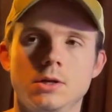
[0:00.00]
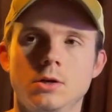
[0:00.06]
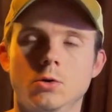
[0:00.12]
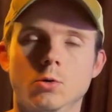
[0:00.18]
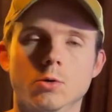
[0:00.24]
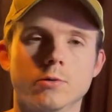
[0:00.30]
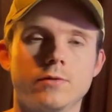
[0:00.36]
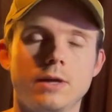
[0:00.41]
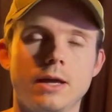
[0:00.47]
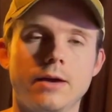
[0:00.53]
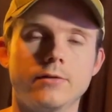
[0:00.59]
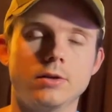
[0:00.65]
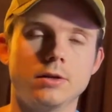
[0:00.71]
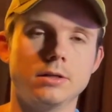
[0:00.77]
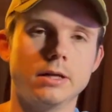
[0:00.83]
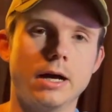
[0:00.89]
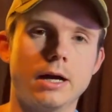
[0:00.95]
Or if you have it
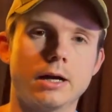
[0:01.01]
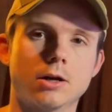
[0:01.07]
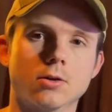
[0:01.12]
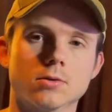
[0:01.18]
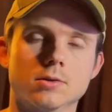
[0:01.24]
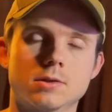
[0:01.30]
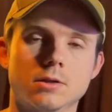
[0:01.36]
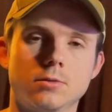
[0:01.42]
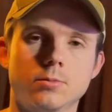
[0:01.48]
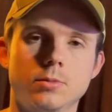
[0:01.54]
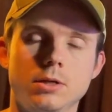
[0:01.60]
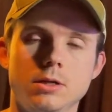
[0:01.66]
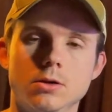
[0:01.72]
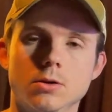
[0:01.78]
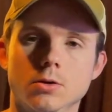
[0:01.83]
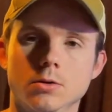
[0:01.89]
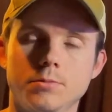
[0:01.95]
in Docker, it's going to be
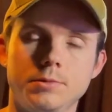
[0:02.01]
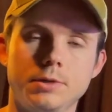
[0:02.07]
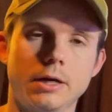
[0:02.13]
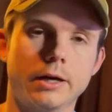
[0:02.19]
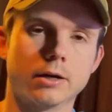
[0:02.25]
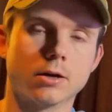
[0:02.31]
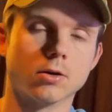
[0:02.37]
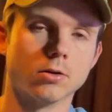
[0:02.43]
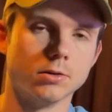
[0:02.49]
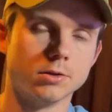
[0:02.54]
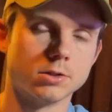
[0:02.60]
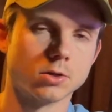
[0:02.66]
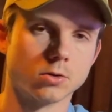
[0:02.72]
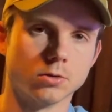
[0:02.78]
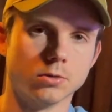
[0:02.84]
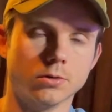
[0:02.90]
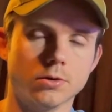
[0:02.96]
your Docker
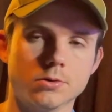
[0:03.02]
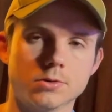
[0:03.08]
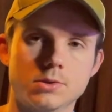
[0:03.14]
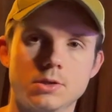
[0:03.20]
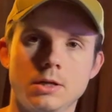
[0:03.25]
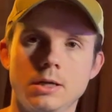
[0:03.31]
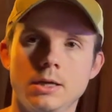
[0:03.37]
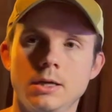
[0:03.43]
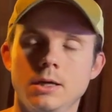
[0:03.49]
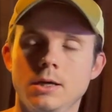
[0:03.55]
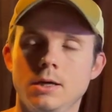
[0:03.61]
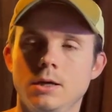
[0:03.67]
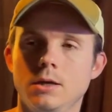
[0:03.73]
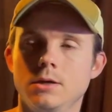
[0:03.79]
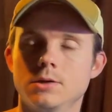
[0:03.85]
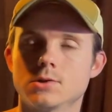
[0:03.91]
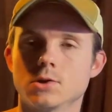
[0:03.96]
internal host.
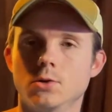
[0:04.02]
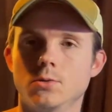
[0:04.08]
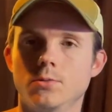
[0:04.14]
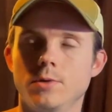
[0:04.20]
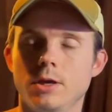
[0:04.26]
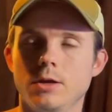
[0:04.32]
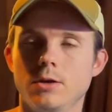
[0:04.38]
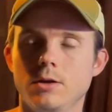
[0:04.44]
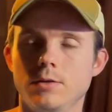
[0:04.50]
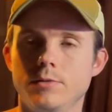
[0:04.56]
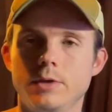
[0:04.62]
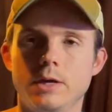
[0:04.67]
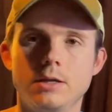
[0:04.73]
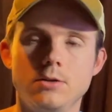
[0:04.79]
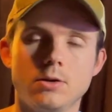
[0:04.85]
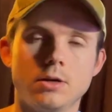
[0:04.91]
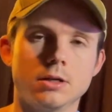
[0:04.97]
So
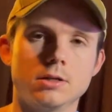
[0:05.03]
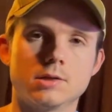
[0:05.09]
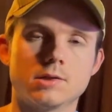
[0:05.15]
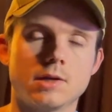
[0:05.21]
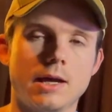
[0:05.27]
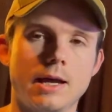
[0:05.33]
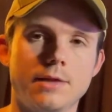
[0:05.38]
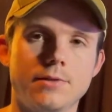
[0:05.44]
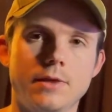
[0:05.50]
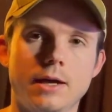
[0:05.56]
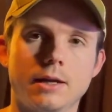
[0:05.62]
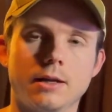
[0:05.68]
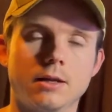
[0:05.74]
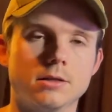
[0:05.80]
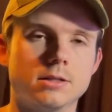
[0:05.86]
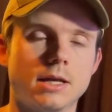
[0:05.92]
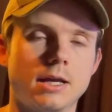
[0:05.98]
then you can just add that
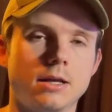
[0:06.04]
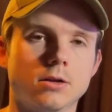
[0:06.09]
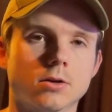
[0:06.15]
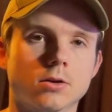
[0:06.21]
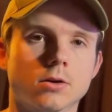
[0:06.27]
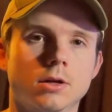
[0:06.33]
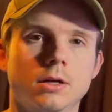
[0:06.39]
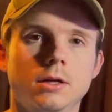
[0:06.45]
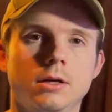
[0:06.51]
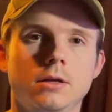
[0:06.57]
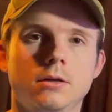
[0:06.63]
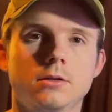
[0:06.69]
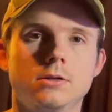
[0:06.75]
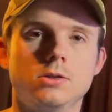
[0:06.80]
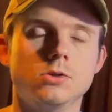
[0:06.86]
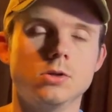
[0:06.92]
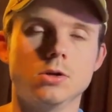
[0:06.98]
container
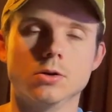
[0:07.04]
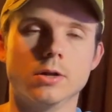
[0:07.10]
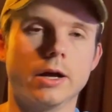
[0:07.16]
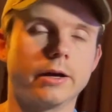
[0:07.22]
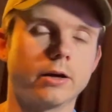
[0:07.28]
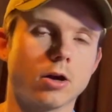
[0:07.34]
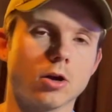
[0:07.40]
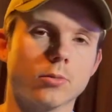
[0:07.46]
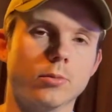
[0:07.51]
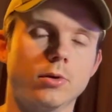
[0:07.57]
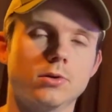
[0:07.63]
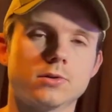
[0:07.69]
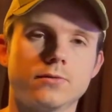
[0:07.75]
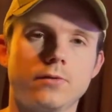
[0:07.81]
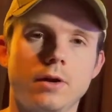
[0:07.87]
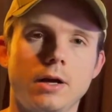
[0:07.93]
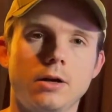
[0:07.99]
to your Docker Compose
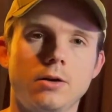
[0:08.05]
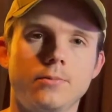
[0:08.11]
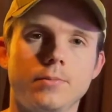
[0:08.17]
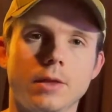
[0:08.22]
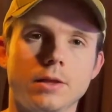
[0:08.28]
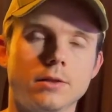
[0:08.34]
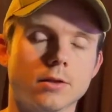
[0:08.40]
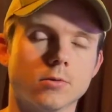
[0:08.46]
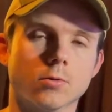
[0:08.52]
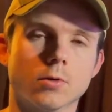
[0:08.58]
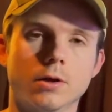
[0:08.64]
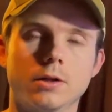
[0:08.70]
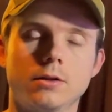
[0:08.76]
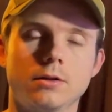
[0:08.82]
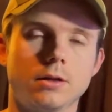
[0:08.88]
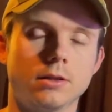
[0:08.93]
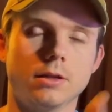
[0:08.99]
file and then run
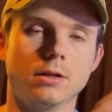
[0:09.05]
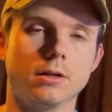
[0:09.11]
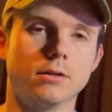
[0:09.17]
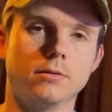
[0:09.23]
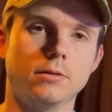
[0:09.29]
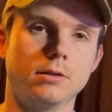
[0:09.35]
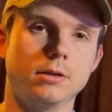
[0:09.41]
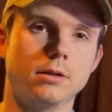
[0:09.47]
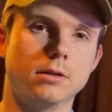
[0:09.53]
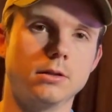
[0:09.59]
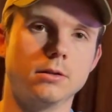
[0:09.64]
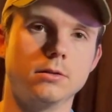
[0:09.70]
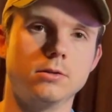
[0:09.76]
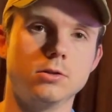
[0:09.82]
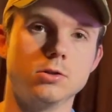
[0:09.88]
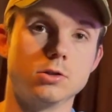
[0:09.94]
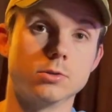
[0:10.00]
it, and then and then
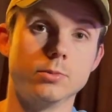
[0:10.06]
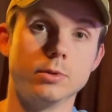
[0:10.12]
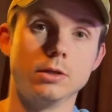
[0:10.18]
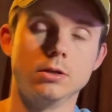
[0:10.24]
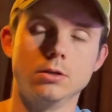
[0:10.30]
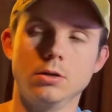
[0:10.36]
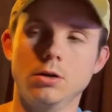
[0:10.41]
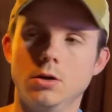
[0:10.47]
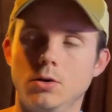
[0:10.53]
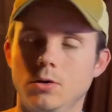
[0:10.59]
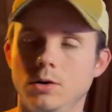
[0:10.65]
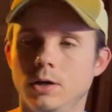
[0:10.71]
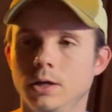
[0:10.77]
you should be good to go.